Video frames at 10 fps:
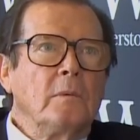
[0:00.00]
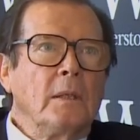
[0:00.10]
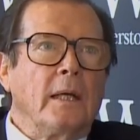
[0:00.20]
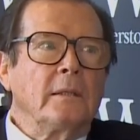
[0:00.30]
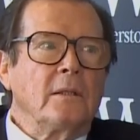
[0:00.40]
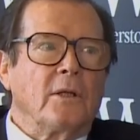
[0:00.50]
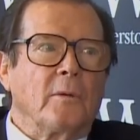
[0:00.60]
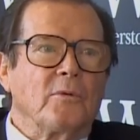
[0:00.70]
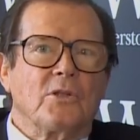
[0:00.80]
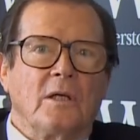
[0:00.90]
Well, I didn't think
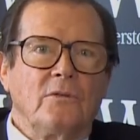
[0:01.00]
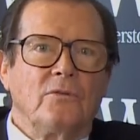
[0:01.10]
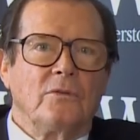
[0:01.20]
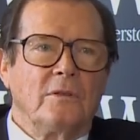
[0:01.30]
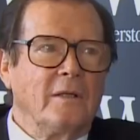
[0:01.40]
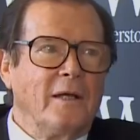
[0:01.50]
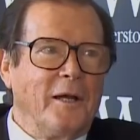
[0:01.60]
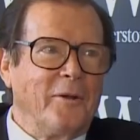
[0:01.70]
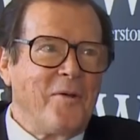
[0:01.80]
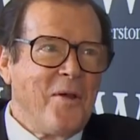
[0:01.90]
it was tough.
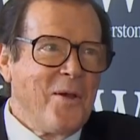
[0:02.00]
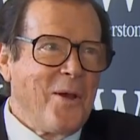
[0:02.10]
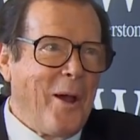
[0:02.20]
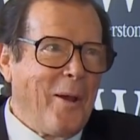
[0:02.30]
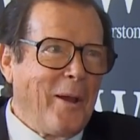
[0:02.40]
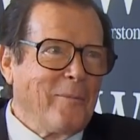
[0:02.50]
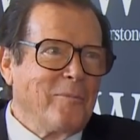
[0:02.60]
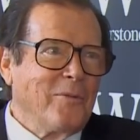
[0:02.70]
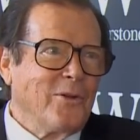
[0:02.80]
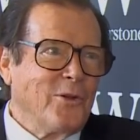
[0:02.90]
I
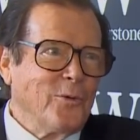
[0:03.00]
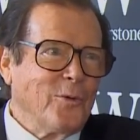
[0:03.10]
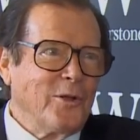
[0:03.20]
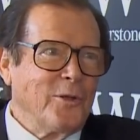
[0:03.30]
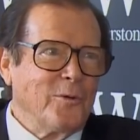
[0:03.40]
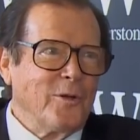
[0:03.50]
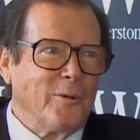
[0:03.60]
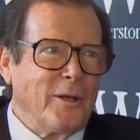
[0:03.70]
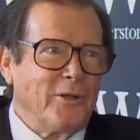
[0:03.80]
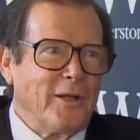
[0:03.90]
knew
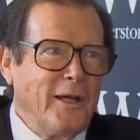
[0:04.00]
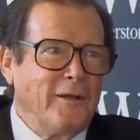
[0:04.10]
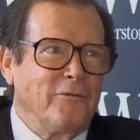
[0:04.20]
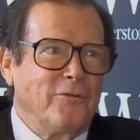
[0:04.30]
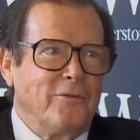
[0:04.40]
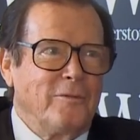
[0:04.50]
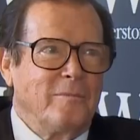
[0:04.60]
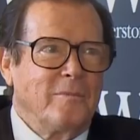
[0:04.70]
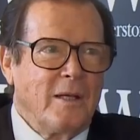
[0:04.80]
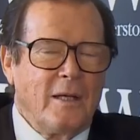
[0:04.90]
no other life.
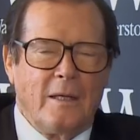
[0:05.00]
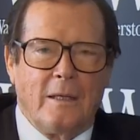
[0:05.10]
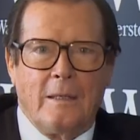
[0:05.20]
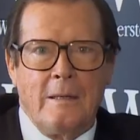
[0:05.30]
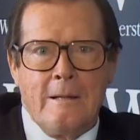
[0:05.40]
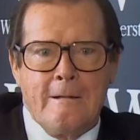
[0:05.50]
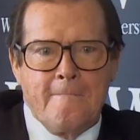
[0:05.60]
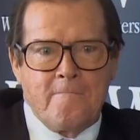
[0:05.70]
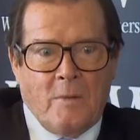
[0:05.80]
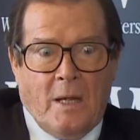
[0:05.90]

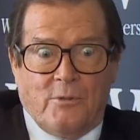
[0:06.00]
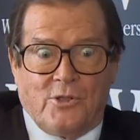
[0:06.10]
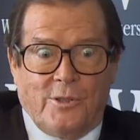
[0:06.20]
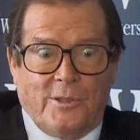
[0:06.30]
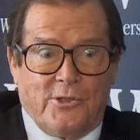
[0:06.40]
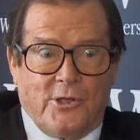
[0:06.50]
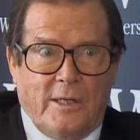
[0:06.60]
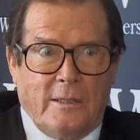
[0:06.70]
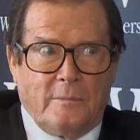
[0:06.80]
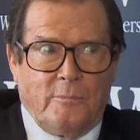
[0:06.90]
I was an only
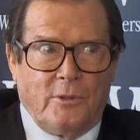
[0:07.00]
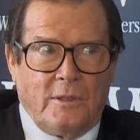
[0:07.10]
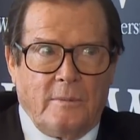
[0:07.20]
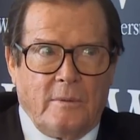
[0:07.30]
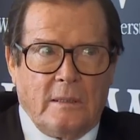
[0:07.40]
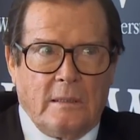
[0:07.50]
child, brought up